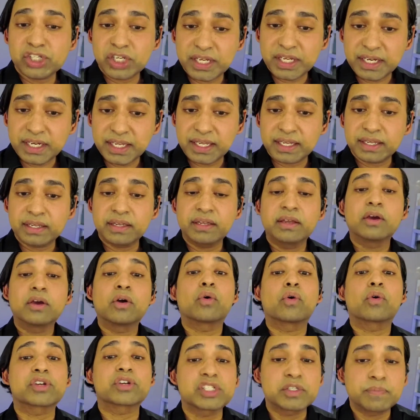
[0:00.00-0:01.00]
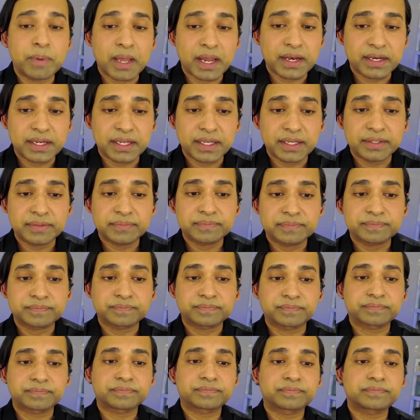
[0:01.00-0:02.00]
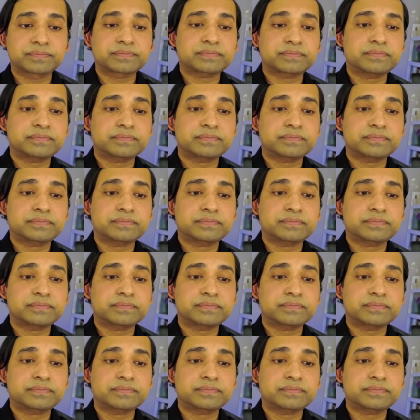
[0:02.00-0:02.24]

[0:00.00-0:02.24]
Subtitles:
binge eating, or spending.